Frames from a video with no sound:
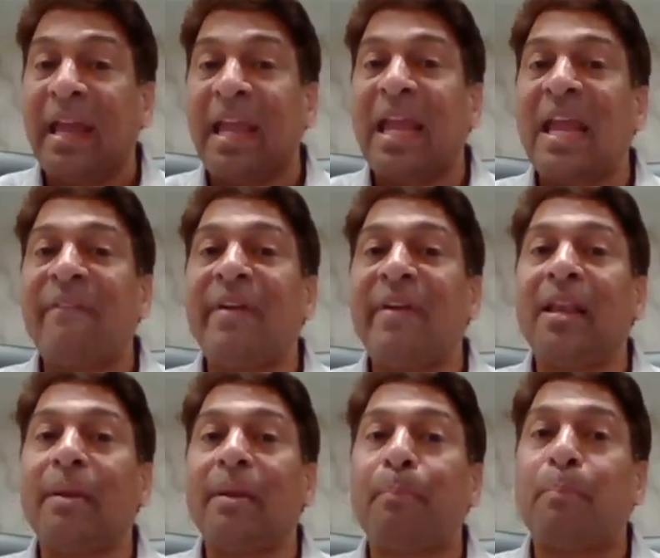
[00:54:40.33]
A
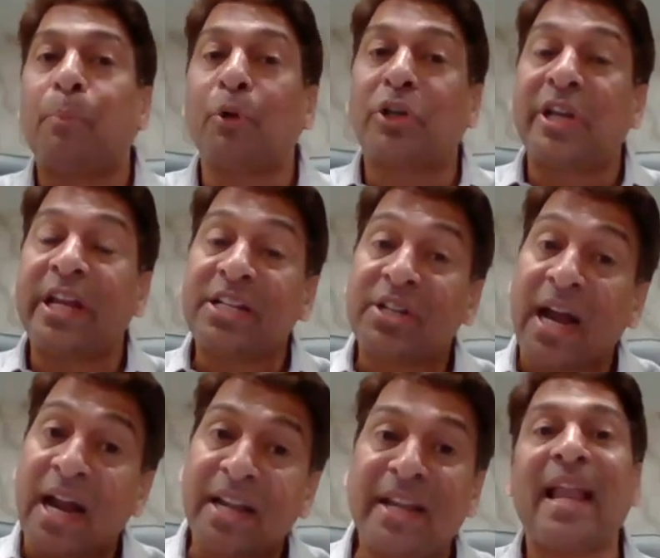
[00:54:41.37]
will put his
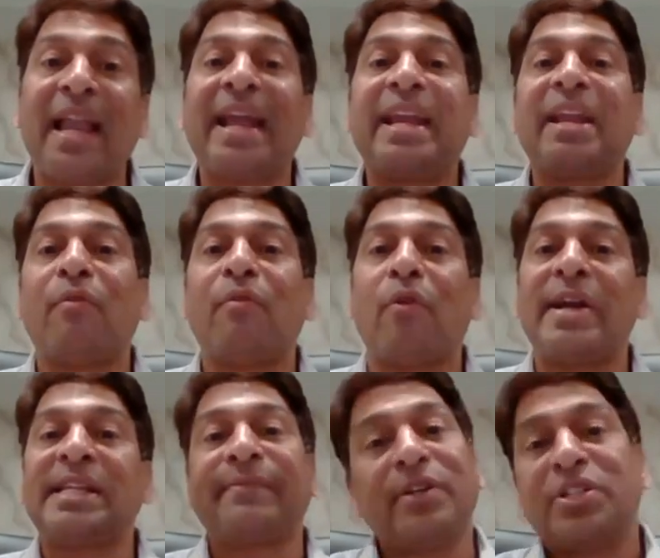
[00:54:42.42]
underlying
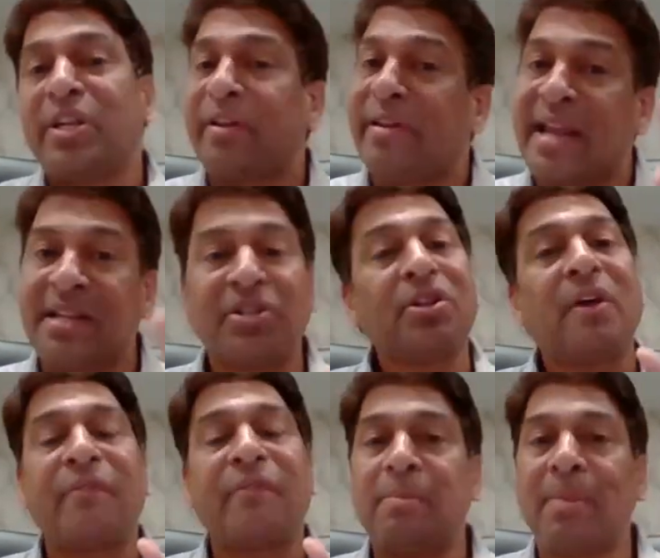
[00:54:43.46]
invoice for generation
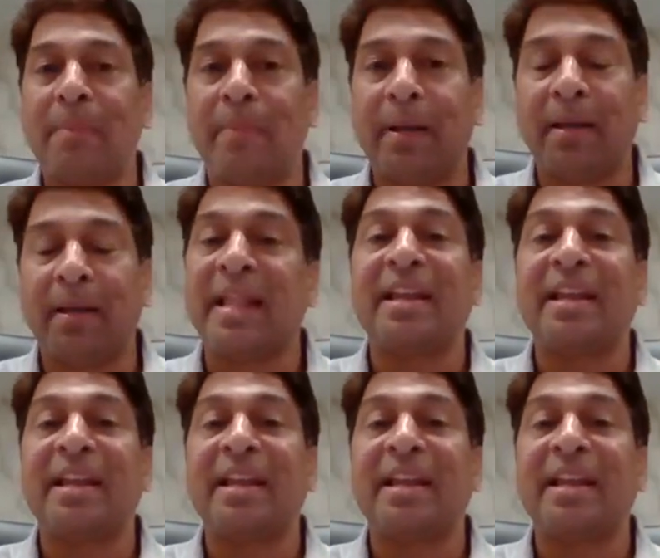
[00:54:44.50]
of eBay bill,